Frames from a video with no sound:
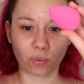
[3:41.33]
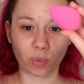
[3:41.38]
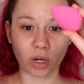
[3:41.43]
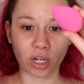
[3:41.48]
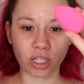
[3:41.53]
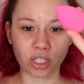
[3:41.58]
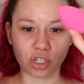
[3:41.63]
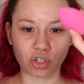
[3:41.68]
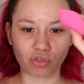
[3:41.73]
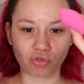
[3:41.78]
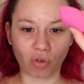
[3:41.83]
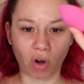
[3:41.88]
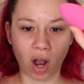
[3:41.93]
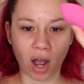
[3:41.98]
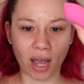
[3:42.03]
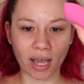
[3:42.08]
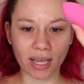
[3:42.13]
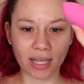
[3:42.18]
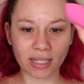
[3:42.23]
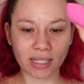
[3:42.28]
When it's
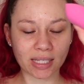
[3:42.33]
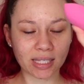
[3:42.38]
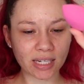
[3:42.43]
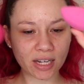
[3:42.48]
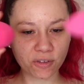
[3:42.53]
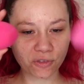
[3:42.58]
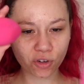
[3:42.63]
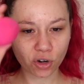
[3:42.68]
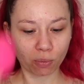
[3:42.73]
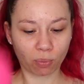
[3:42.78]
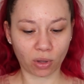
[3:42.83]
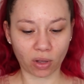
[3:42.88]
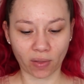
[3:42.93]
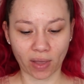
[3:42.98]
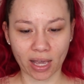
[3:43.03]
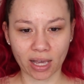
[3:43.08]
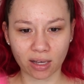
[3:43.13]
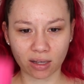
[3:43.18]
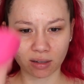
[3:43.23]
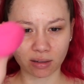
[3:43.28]
dry, it's stiffer, but
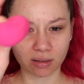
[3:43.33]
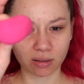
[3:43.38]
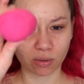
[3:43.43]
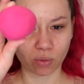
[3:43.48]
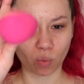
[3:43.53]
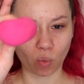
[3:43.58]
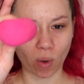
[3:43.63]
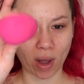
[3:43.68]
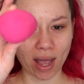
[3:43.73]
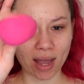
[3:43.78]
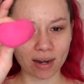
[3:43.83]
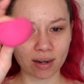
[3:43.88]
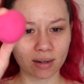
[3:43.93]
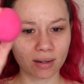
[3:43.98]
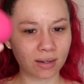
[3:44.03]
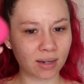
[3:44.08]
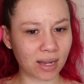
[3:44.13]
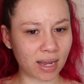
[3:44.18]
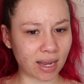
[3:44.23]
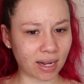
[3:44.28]
like wet,
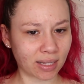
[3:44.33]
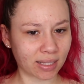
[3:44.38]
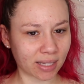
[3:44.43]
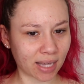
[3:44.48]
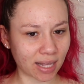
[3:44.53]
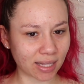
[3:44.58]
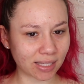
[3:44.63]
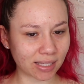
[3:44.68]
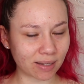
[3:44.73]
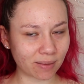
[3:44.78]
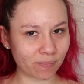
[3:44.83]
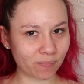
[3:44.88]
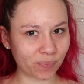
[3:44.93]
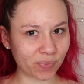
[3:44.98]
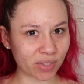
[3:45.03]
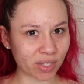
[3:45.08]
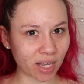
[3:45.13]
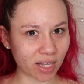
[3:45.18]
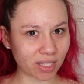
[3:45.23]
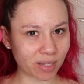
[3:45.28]
it's got some
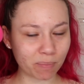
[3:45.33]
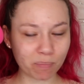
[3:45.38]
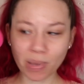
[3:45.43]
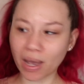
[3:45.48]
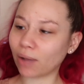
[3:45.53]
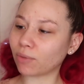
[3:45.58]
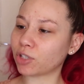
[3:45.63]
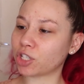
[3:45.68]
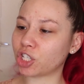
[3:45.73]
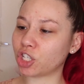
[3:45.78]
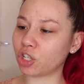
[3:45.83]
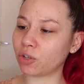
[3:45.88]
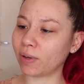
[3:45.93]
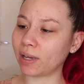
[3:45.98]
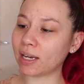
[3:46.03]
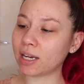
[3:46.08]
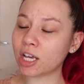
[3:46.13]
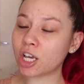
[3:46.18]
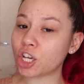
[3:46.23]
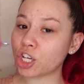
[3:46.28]
bounce to
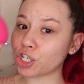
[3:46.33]
it.